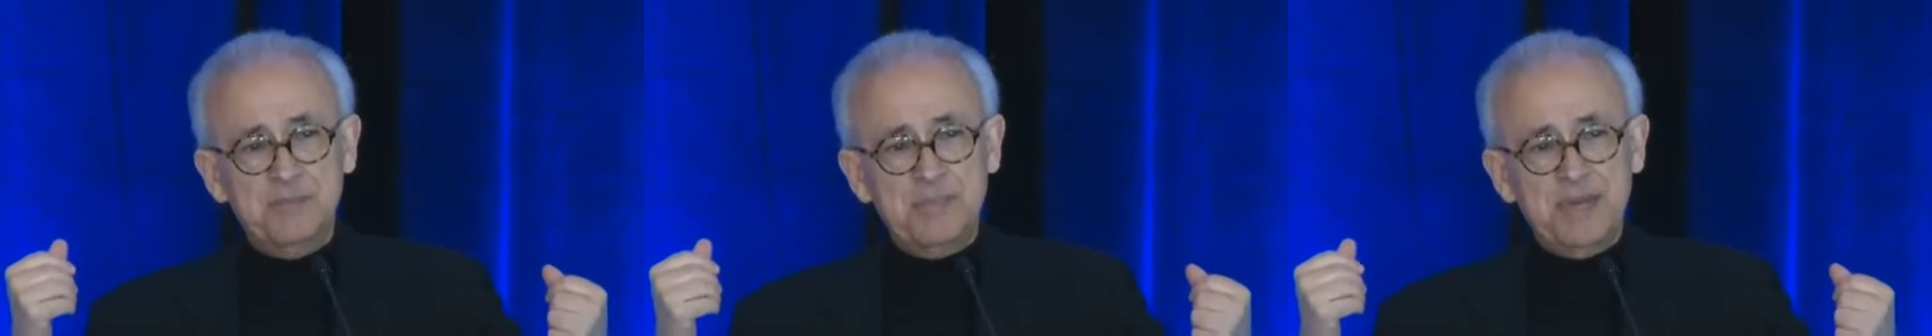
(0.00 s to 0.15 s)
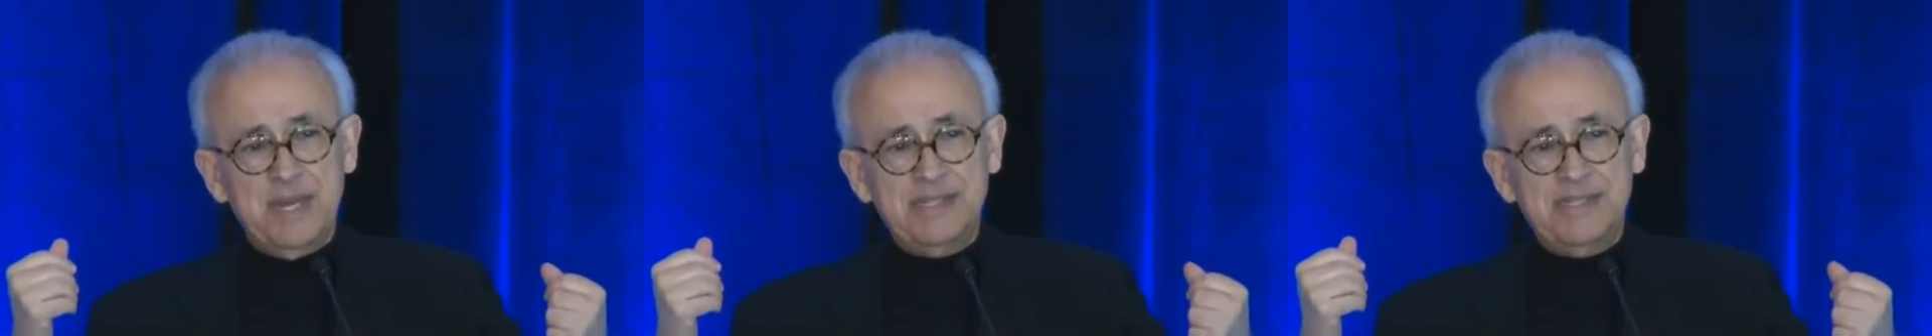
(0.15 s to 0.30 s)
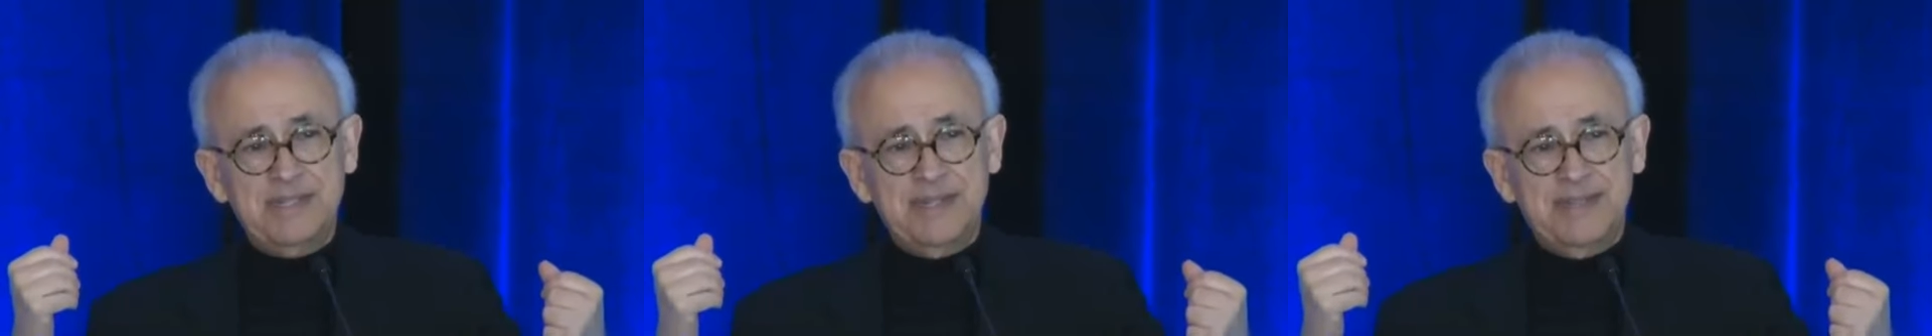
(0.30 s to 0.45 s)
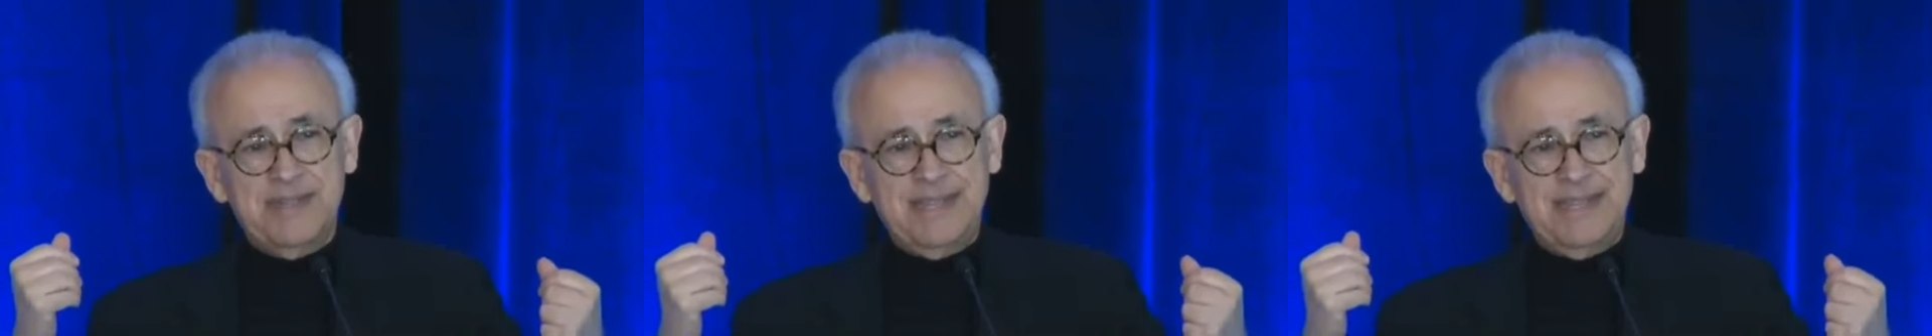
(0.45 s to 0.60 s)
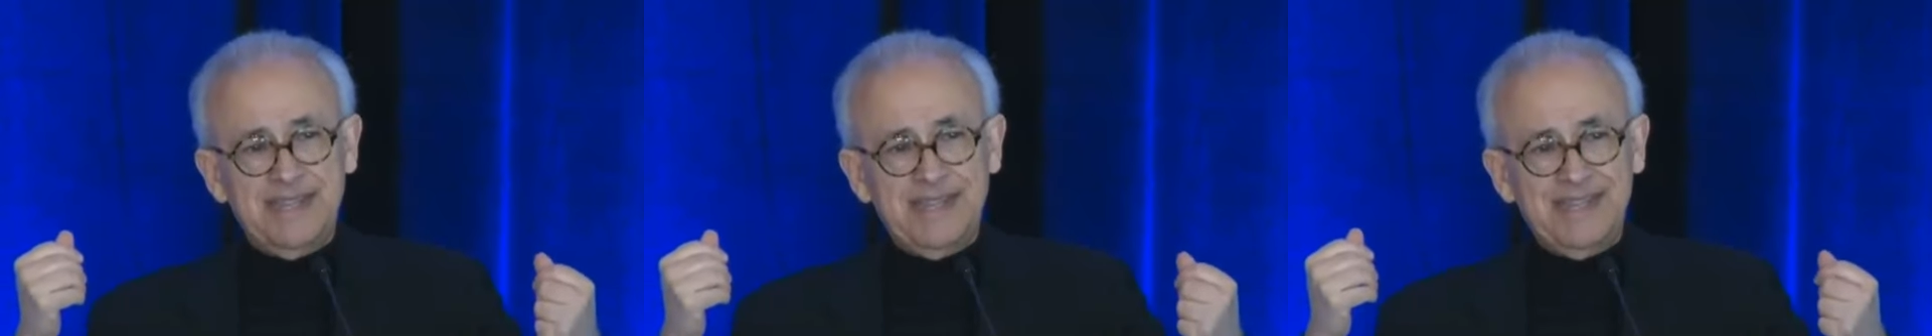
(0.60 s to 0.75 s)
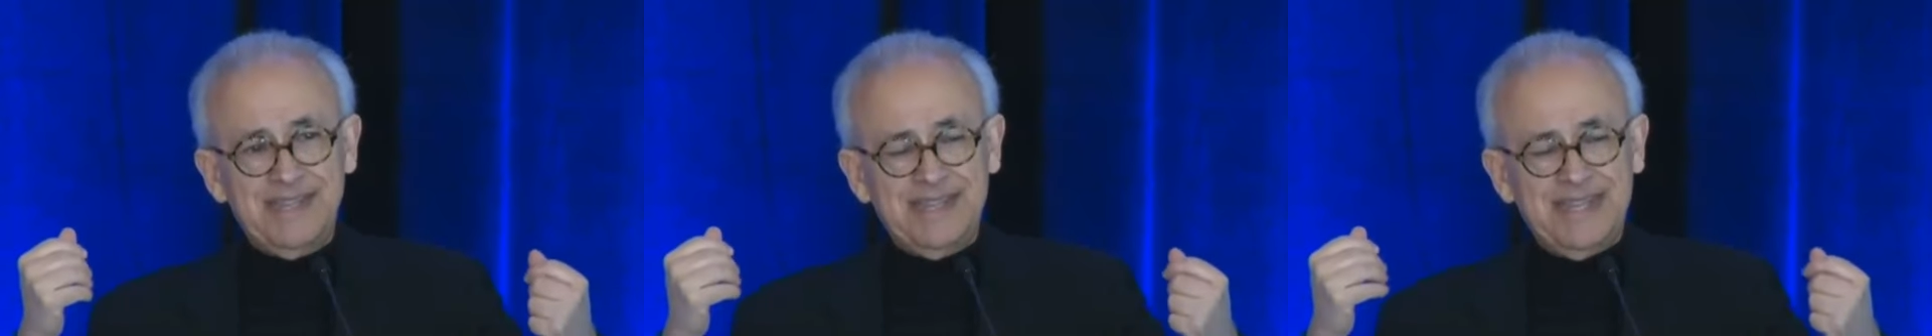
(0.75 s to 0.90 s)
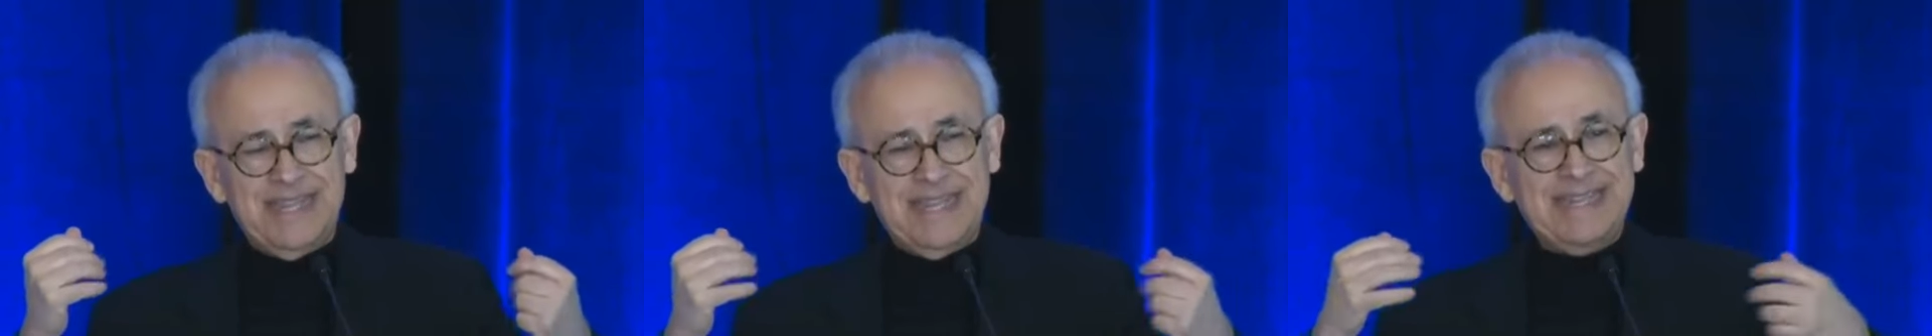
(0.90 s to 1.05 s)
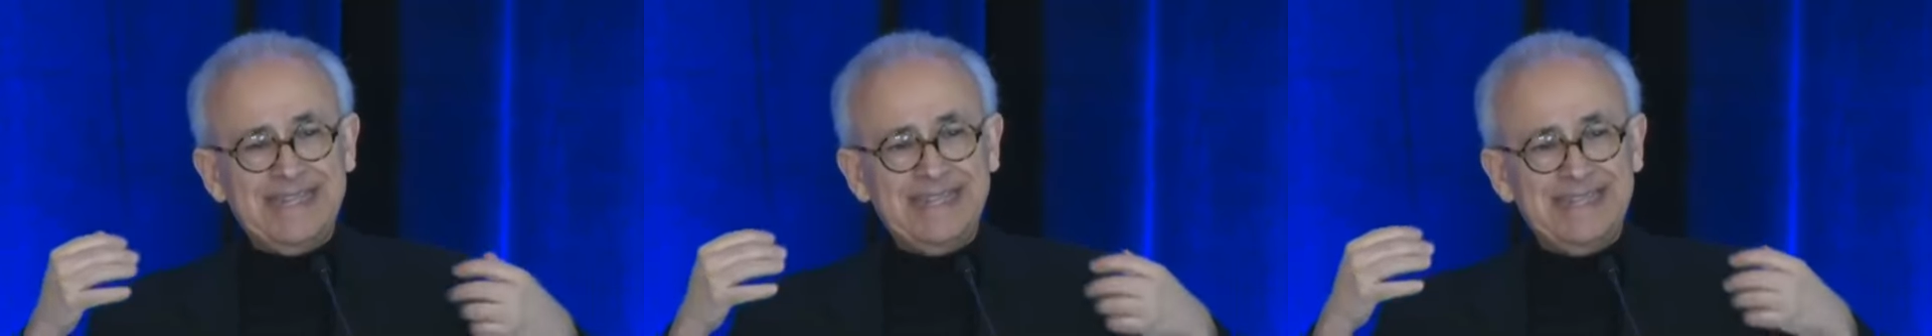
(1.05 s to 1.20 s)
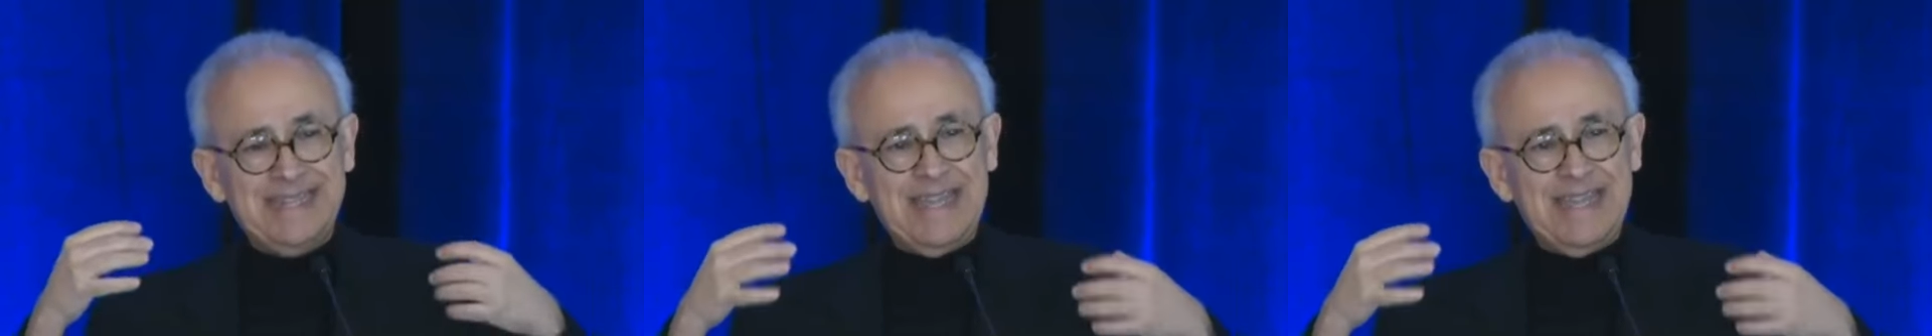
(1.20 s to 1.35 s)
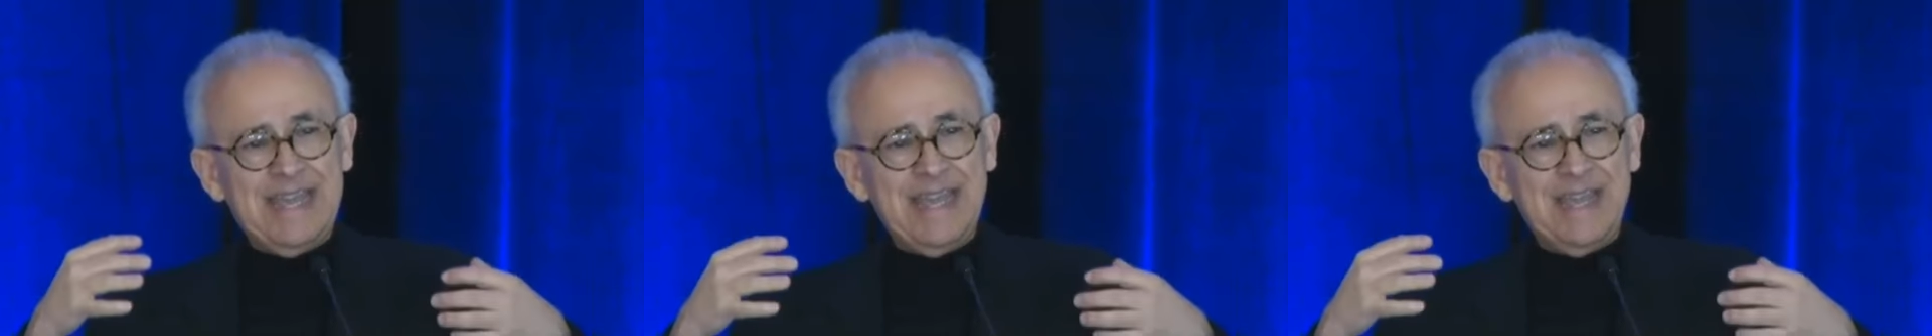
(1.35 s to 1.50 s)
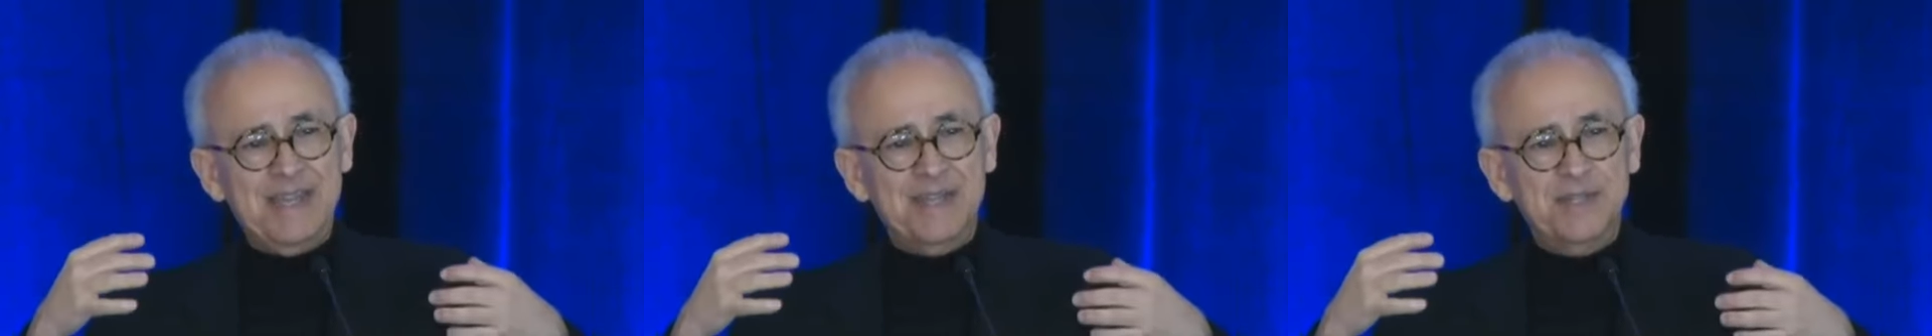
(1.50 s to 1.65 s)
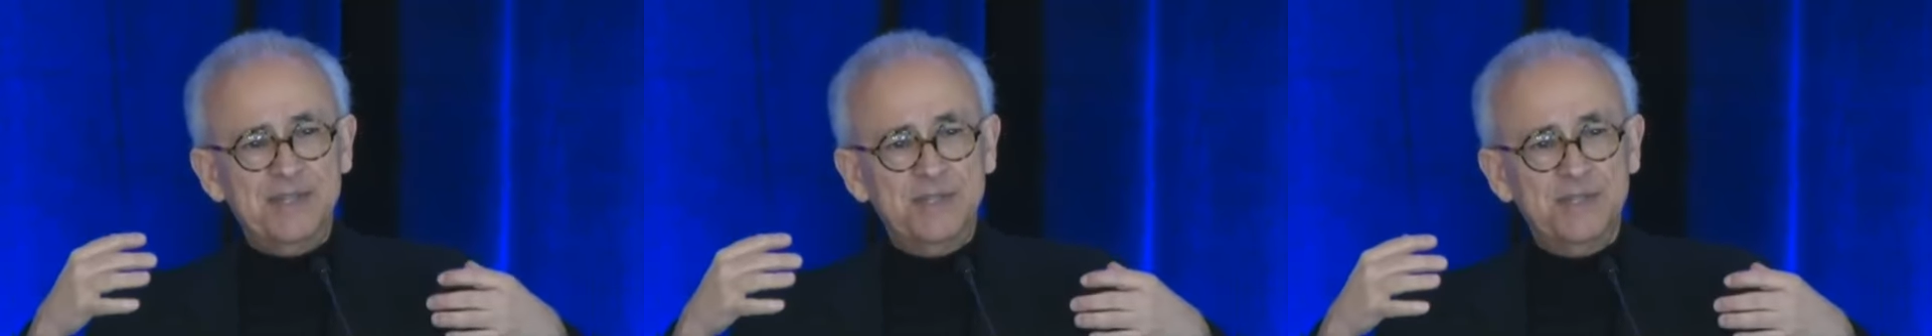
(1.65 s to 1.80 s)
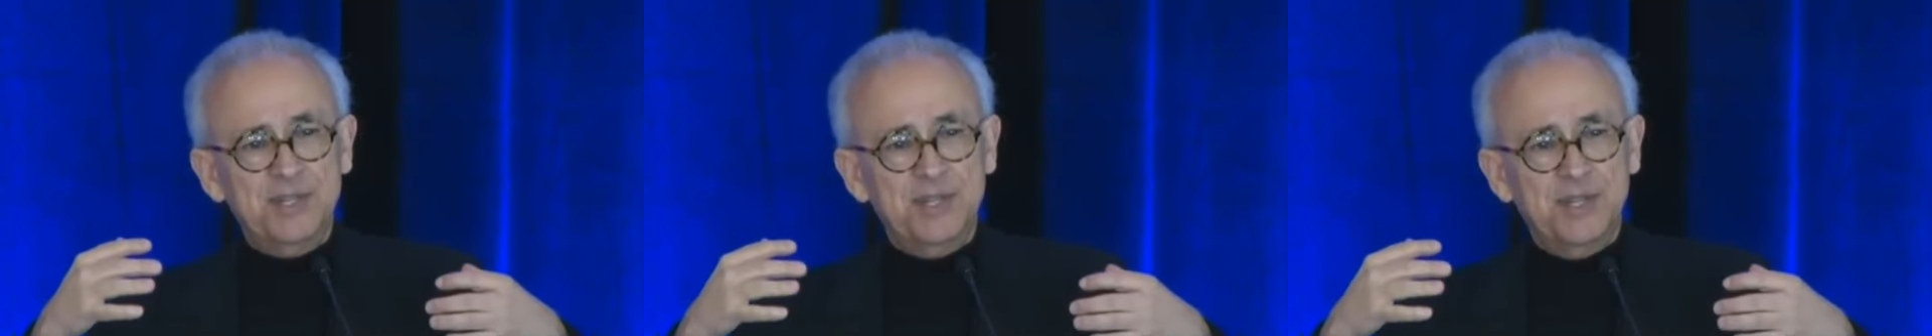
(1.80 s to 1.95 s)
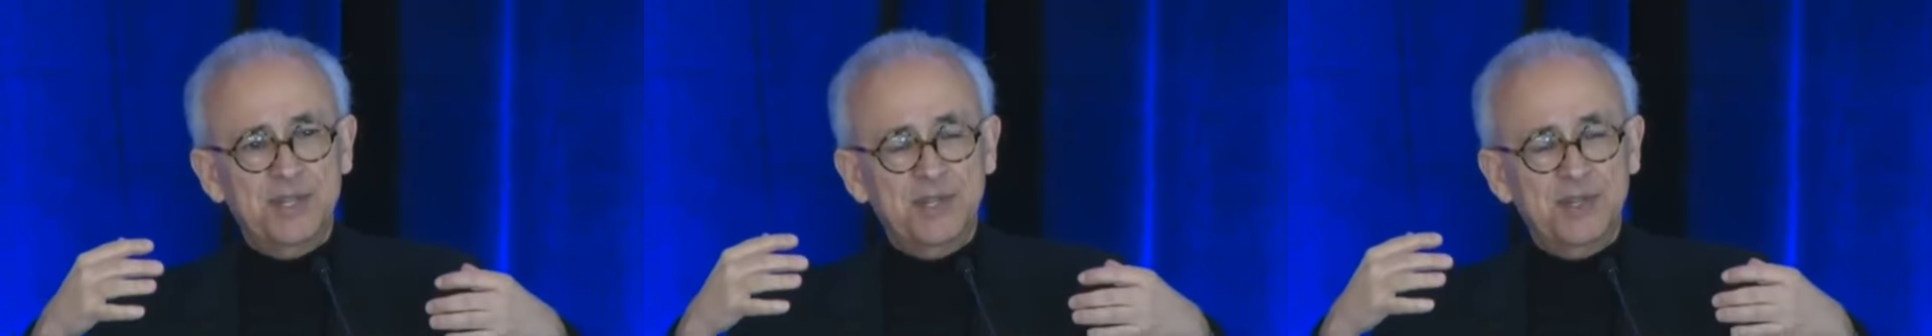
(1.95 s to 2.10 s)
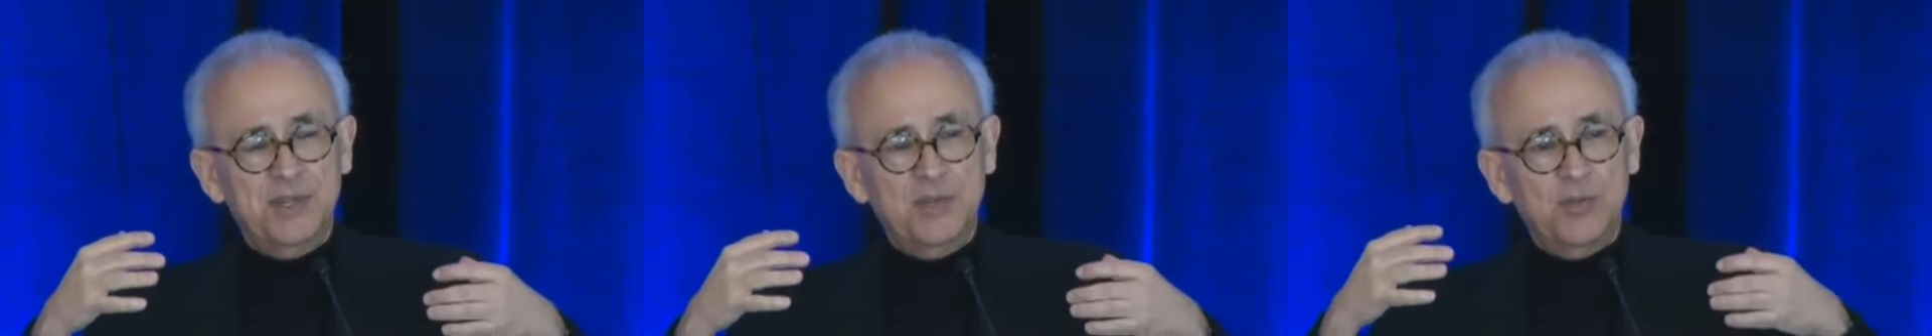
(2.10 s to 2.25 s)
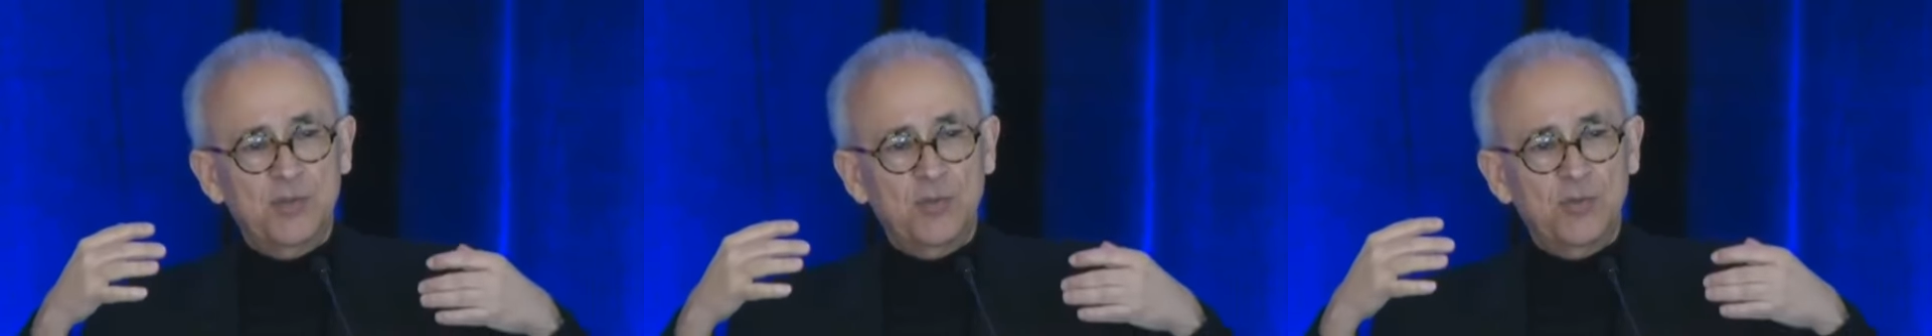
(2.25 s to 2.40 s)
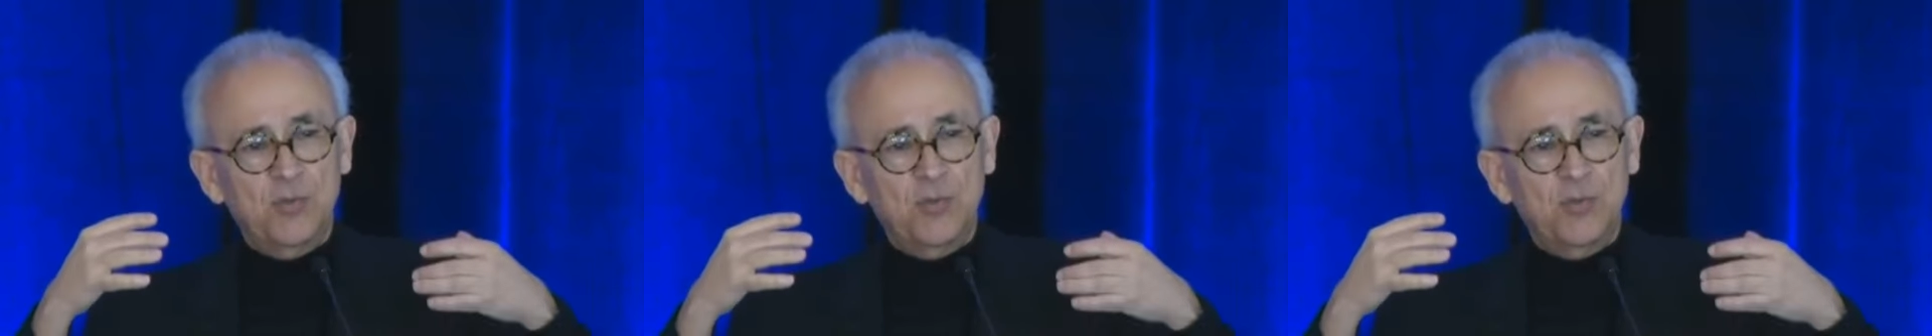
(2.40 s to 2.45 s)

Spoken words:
But in the end,